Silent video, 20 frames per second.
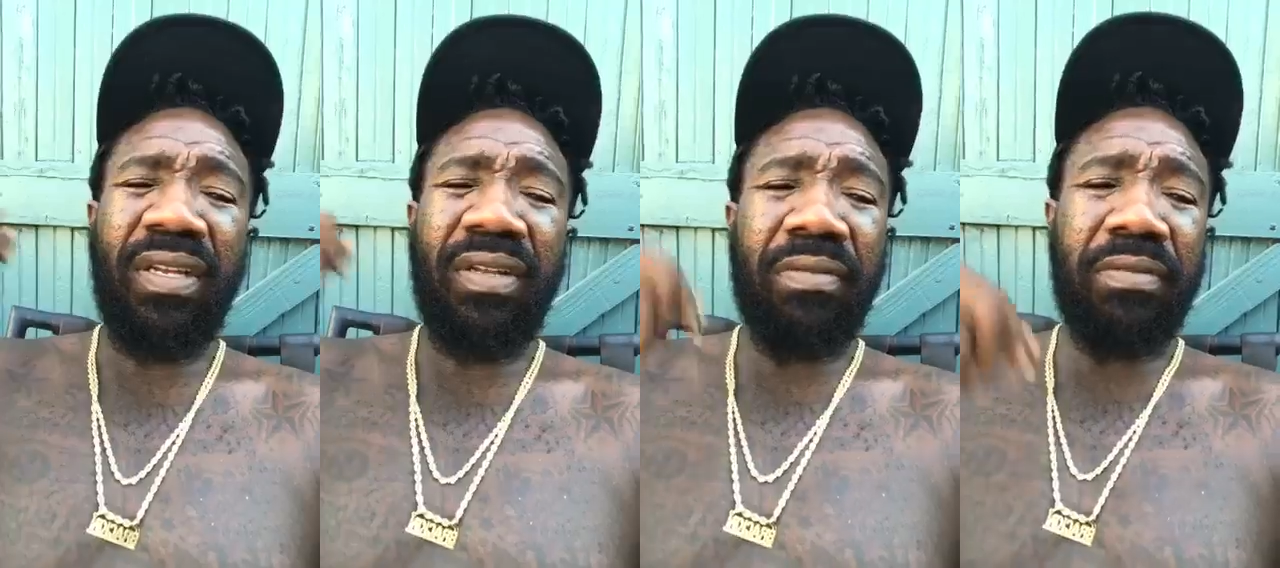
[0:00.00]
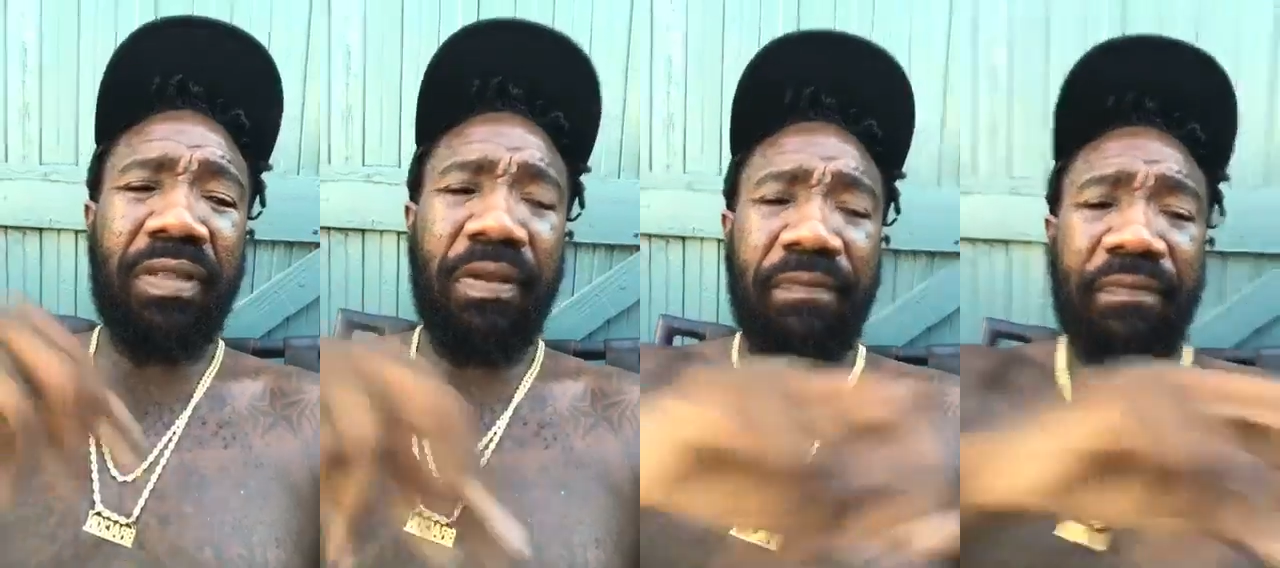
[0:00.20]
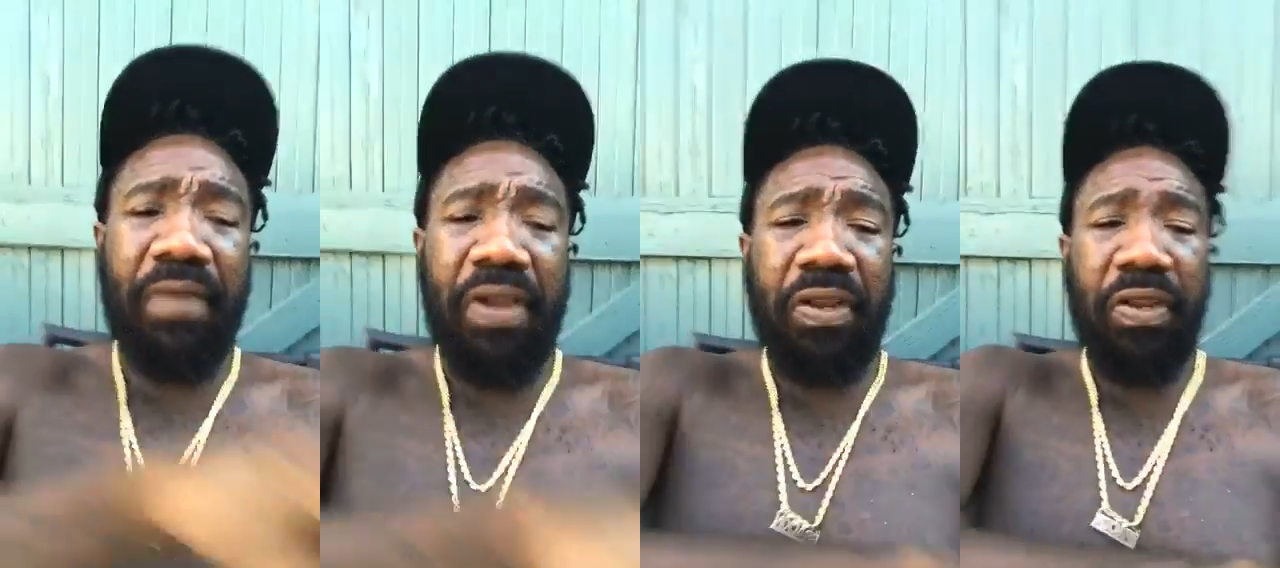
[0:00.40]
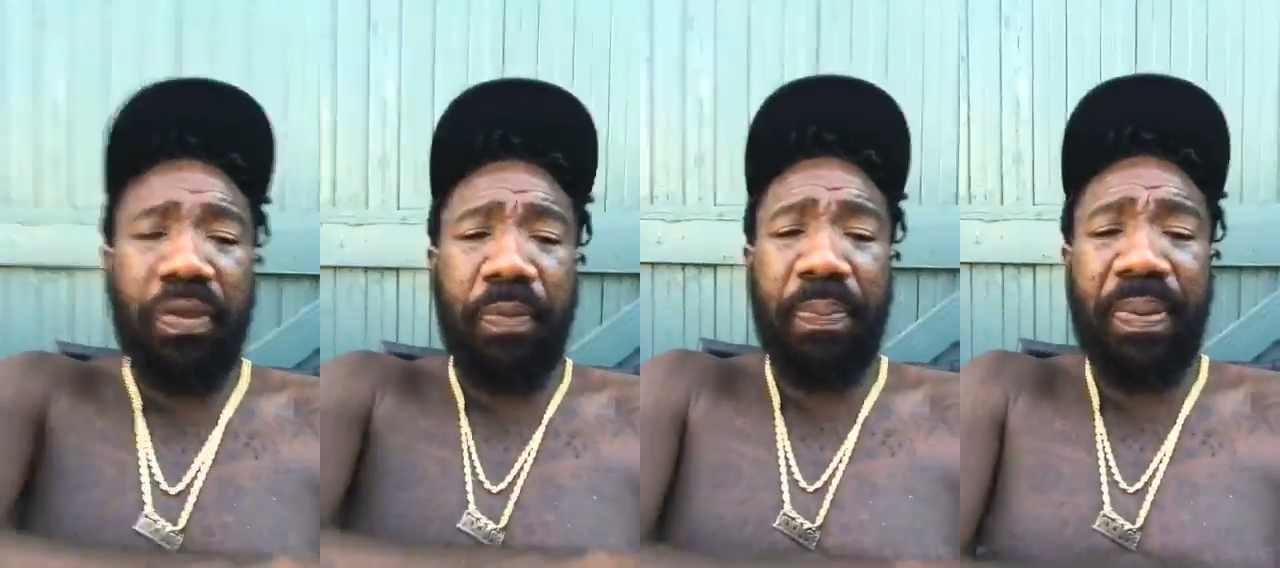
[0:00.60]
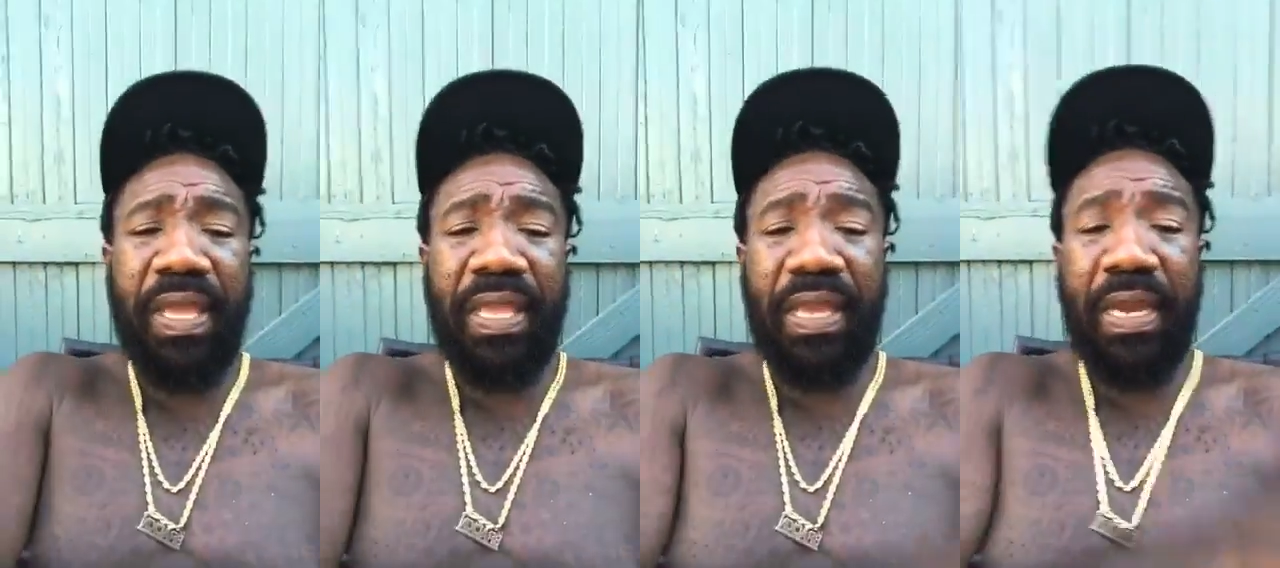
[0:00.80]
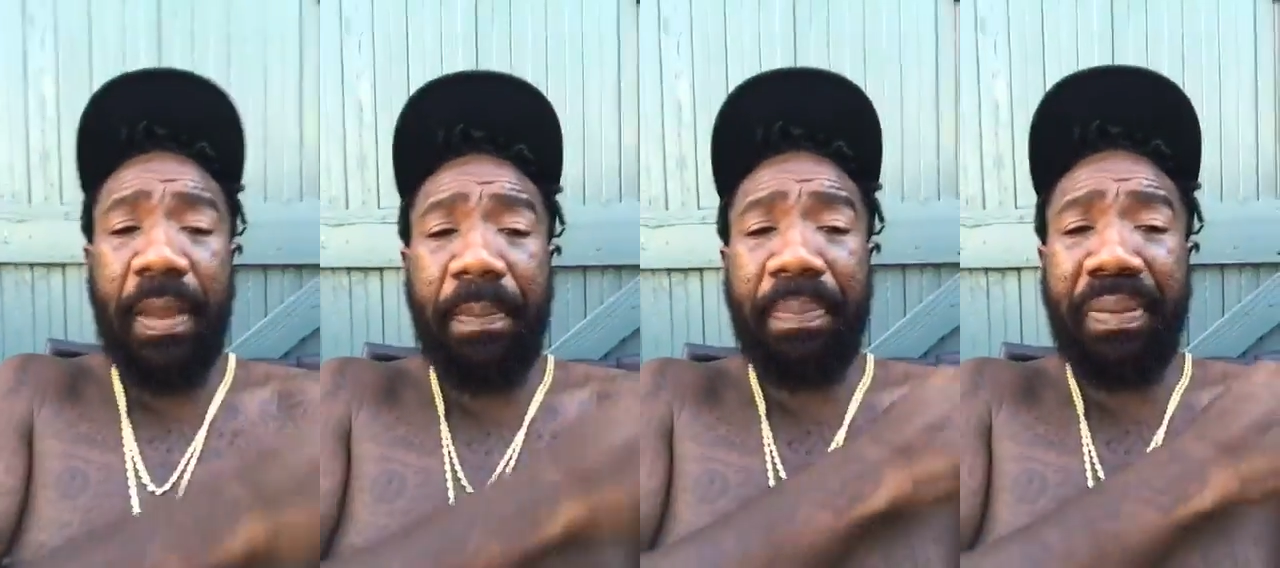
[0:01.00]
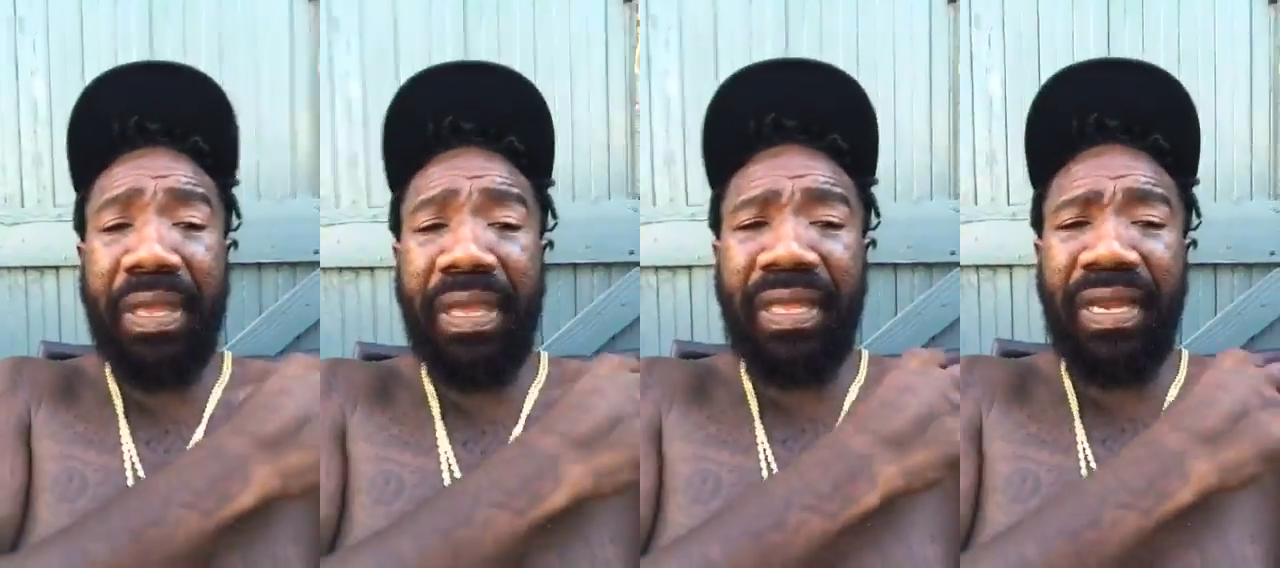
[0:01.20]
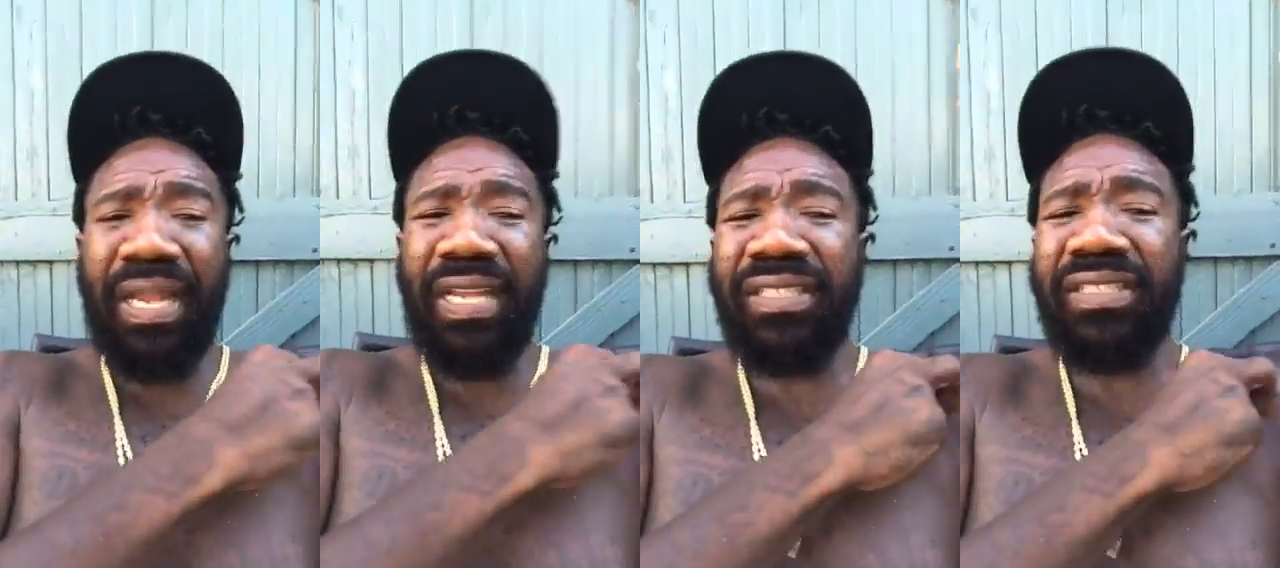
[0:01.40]
What the fuck are you picking at?
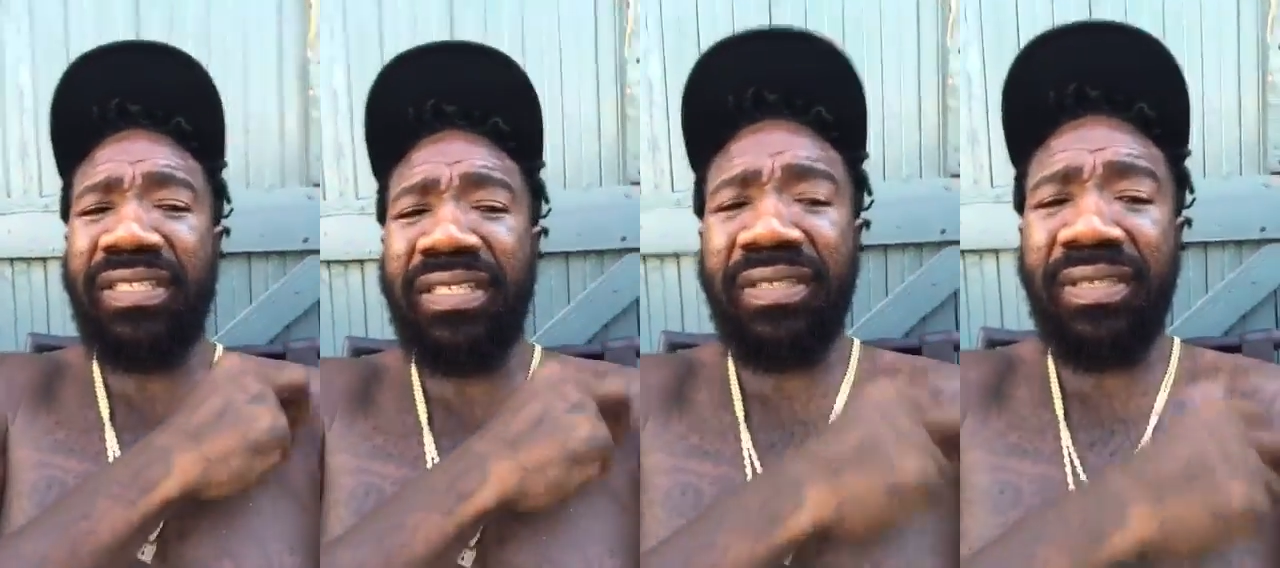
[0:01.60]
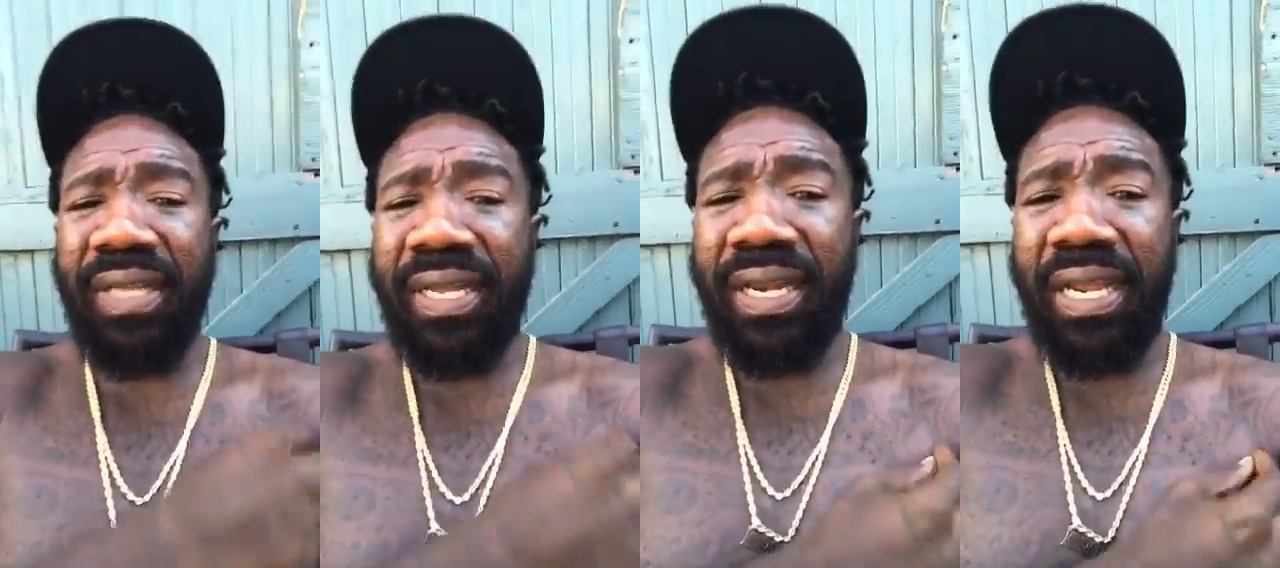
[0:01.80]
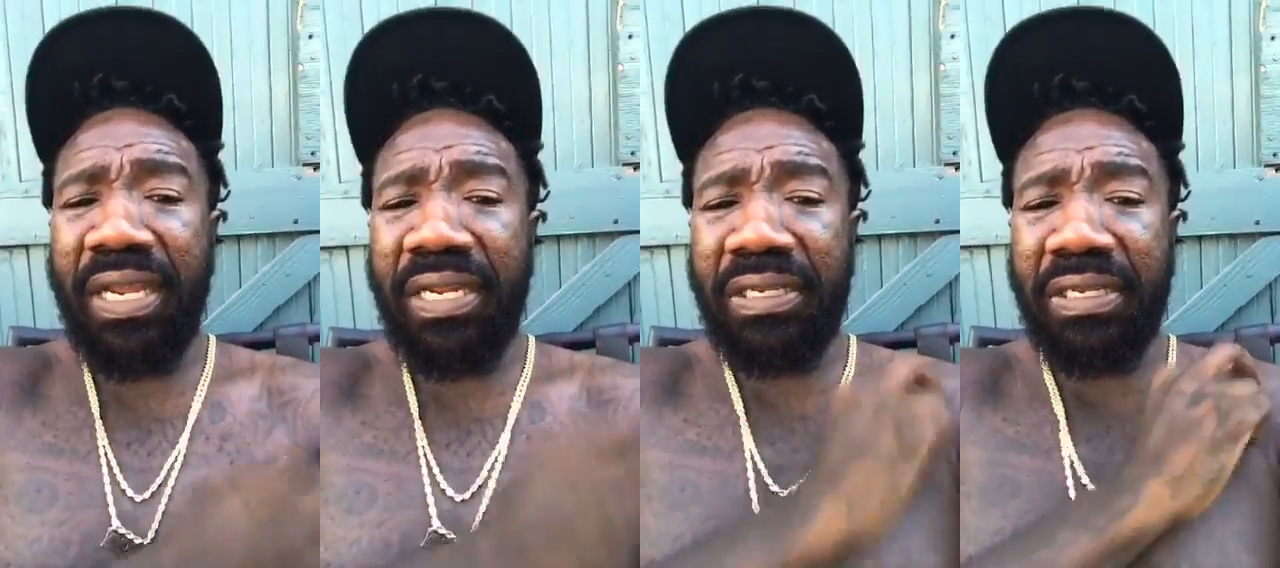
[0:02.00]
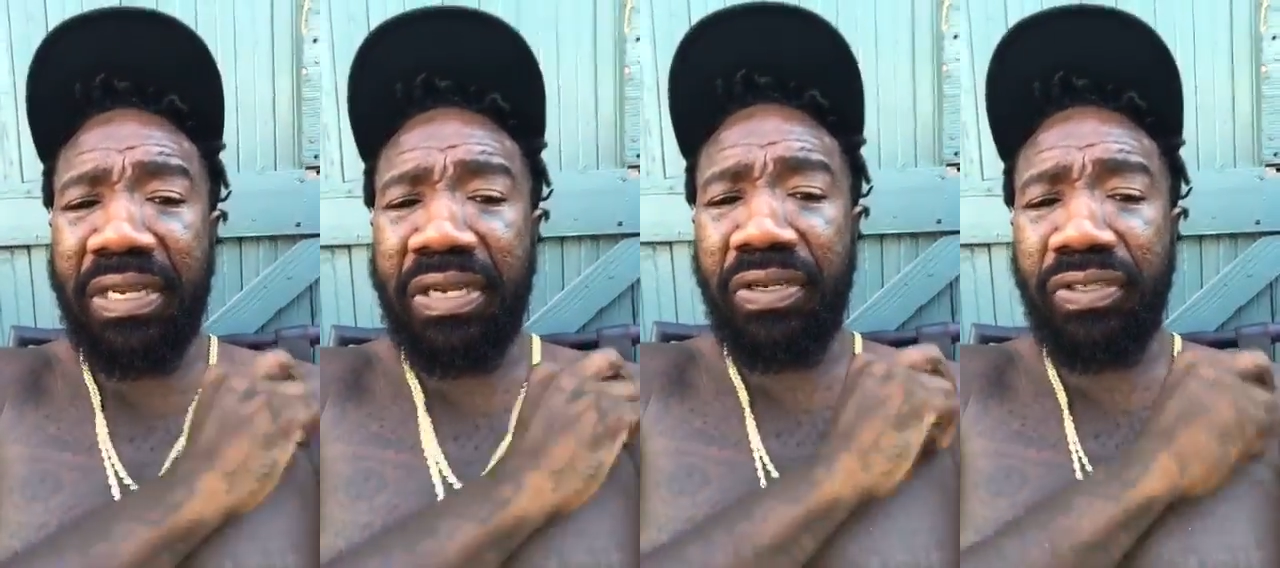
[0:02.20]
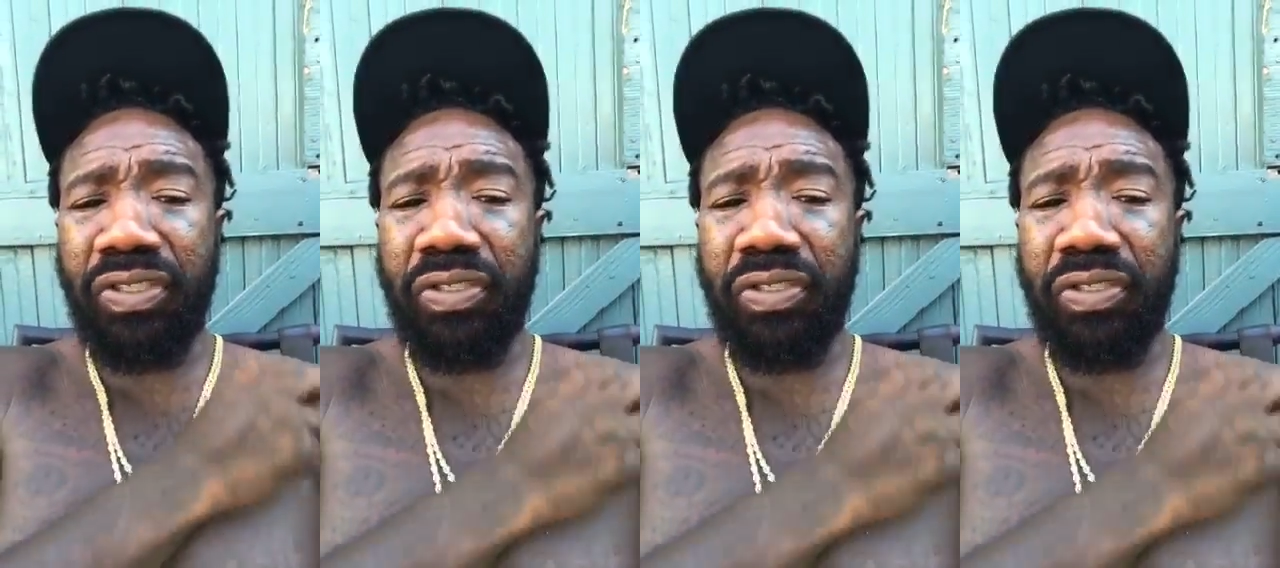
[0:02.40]
Picking that shit that ain't there,